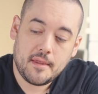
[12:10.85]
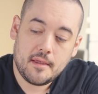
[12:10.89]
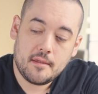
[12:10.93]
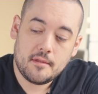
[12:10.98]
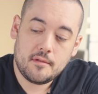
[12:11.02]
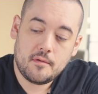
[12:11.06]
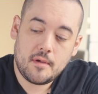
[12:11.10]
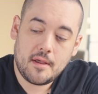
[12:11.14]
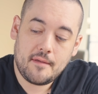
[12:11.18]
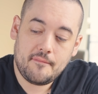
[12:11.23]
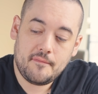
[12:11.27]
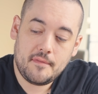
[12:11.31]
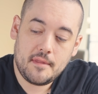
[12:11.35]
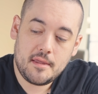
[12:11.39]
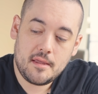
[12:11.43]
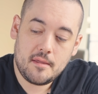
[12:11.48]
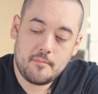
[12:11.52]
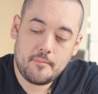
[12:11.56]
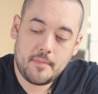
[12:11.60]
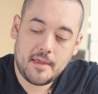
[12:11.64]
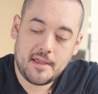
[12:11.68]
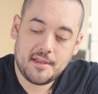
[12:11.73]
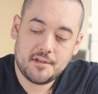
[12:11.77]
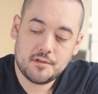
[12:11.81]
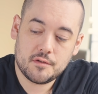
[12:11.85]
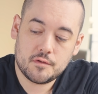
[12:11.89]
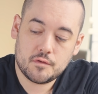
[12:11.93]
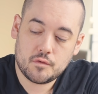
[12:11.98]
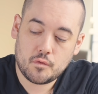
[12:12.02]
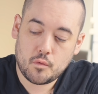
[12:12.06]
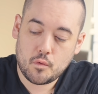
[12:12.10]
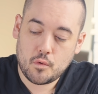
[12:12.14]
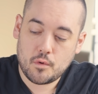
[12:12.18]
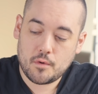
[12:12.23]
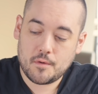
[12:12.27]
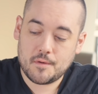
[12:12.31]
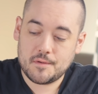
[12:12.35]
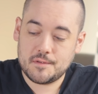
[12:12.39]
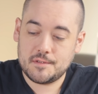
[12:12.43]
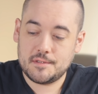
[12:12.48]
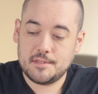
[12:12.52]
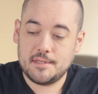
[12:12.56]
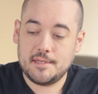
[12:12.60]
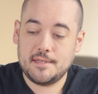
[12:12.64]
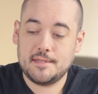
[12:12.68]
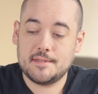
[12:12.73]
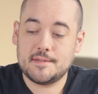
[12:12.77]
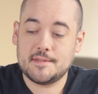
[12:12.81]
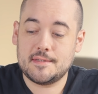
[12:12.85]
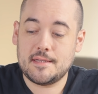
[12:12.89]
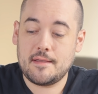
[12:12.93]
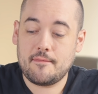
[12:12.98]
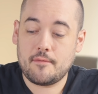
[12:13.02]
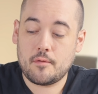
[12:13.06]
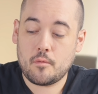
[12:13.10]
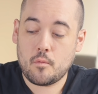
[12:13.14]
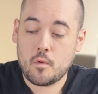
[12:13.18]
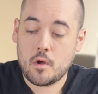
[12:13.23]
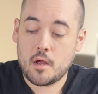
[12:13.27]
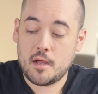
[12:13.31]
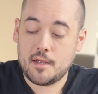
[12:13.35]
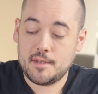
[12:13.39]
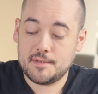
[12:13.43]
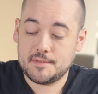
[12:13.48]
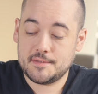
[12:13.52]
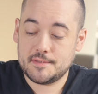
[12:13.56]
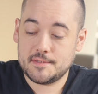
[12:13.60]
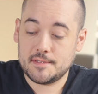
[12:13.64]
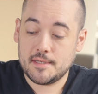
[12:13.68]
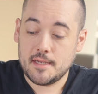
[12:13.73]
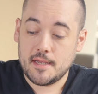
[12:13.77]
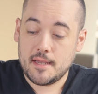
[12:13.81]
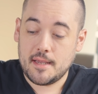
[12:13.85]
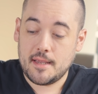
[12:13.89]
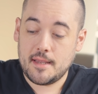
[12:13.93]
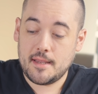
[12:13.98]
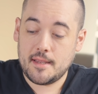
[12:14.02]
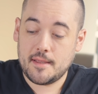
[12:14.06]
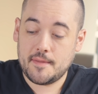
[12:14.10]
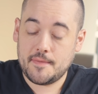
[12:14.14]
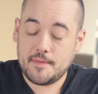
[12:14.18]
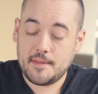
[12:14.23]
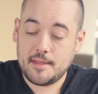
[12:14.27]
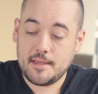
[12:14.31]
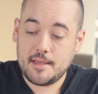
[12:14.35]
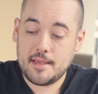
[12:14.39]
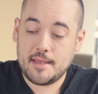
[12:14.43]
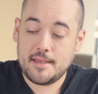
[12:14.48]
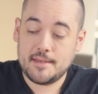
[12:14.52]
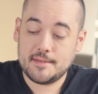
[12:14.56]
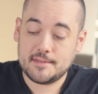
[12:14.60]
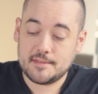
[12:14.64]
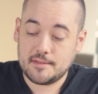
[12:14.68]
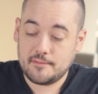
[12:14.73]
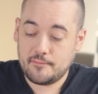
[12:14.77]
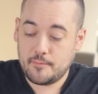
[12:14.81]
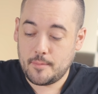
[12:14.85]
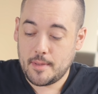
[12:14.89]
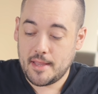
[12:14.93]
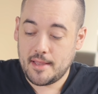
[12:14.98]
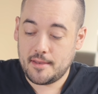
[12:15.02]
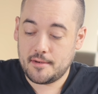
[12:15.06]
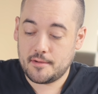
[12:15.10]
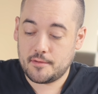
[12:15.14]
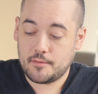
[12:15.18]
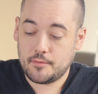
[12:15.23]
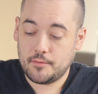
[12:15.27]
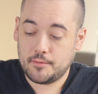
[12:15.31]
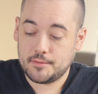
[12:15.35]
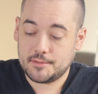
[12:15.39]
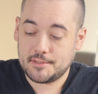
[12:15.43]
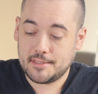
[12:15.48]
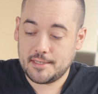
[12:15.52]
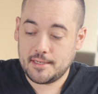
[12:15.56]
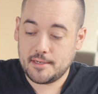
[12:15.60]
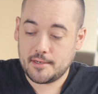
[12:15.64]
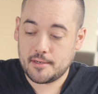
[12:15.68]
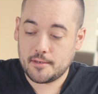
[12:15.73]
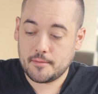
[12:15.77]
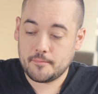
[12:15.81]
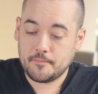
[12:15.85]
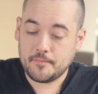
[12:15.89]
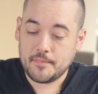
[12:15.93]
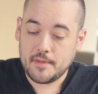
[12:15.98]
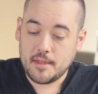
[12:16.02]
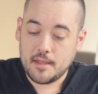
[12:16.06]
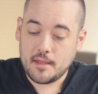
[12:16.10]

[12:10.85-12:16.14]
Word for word: You have the Page of Swords, the Seven of Wands, and the Ace of Pentacles here.